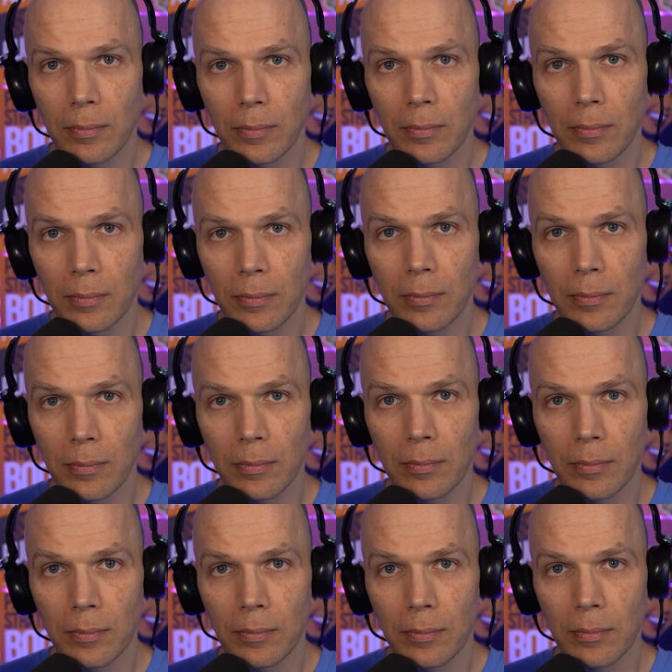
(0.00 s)

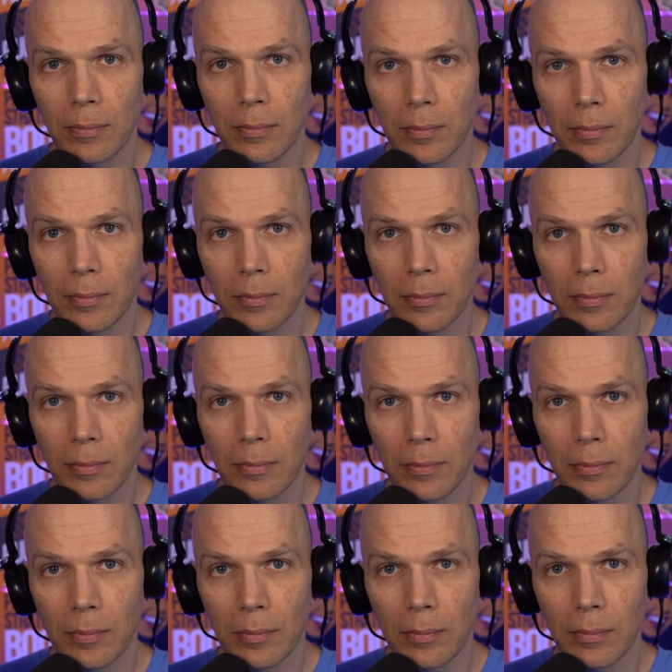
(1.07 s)

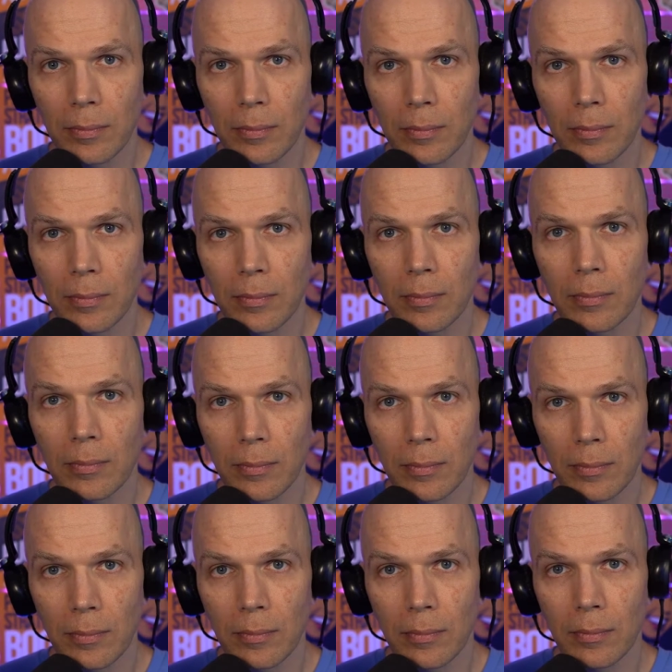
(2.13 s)

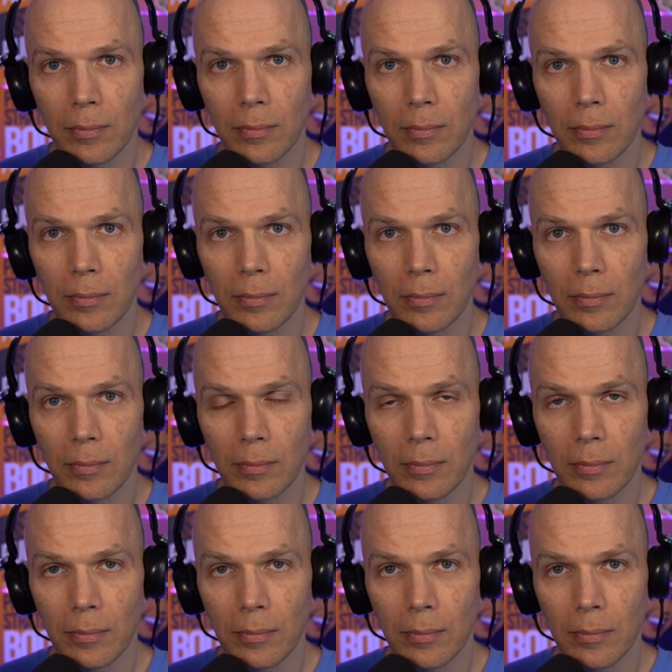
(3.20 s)

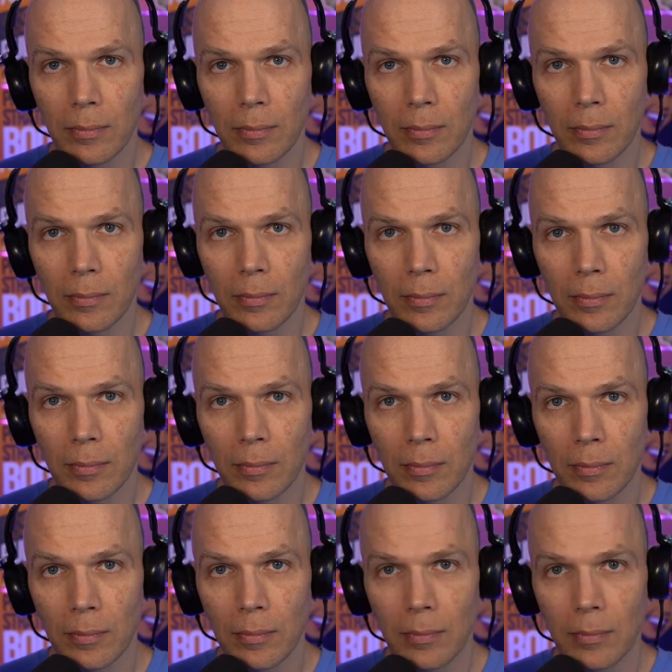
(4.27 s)

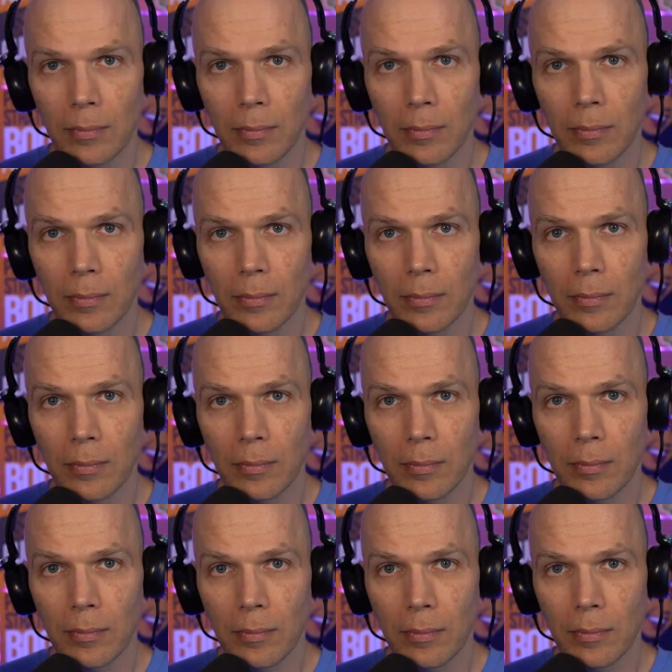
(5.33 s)

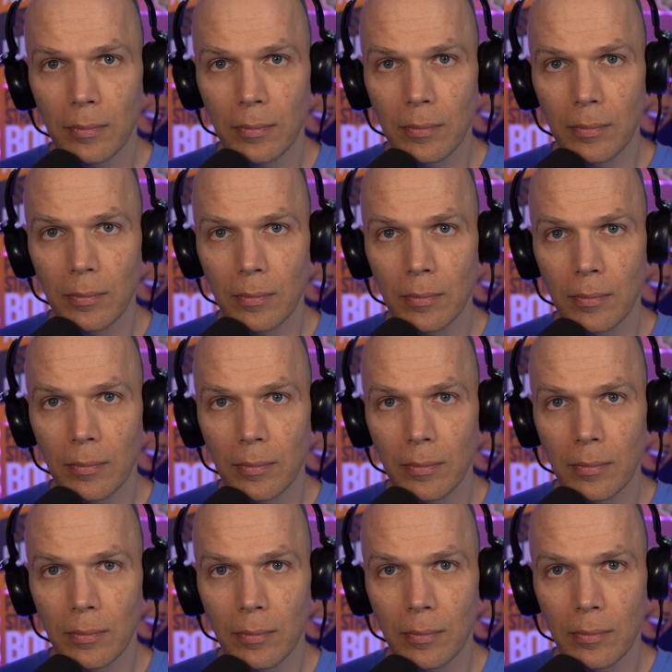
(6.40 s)

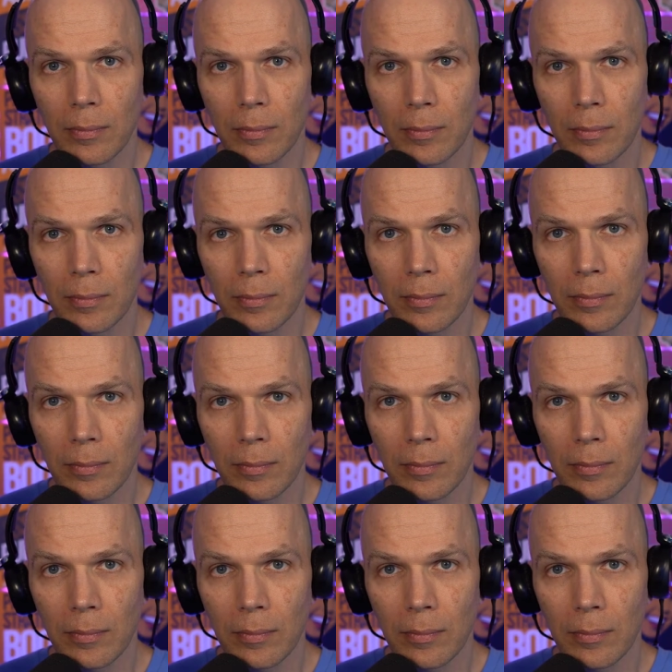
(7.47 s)
No words are spoken by the person on screen.